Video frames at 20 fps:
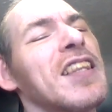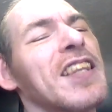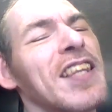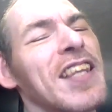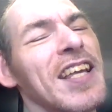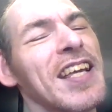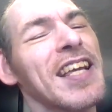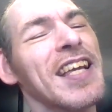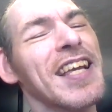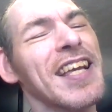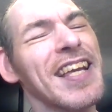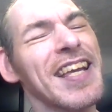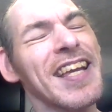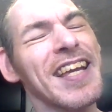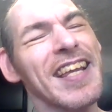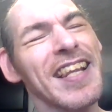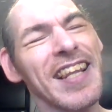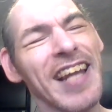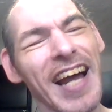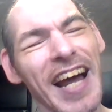that
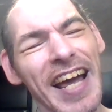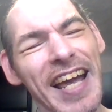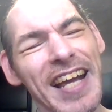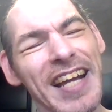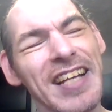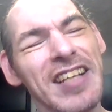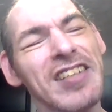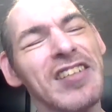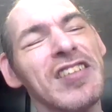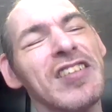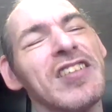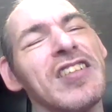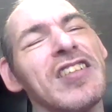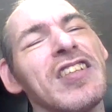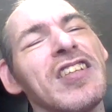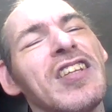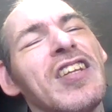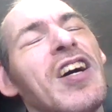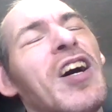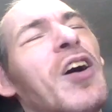he likes
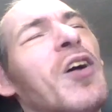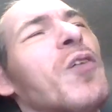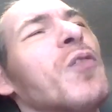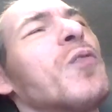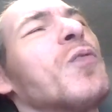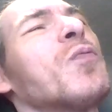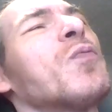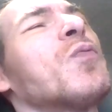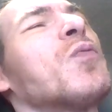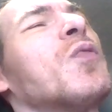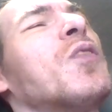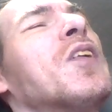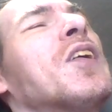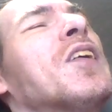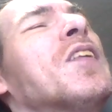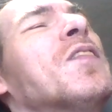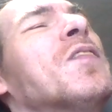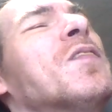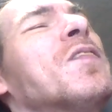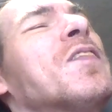long
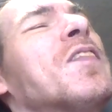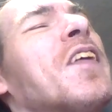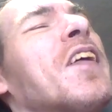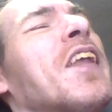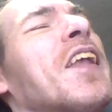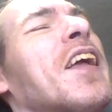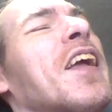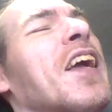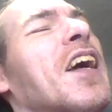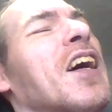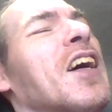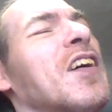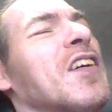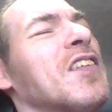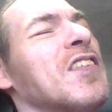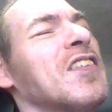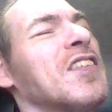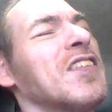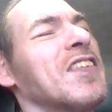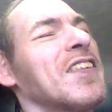form
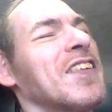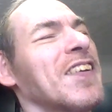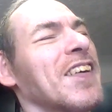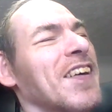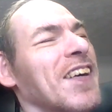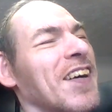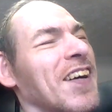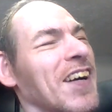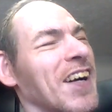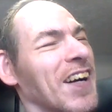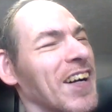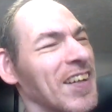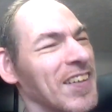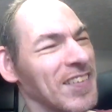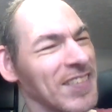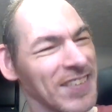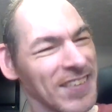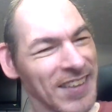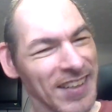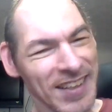videos,
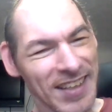cause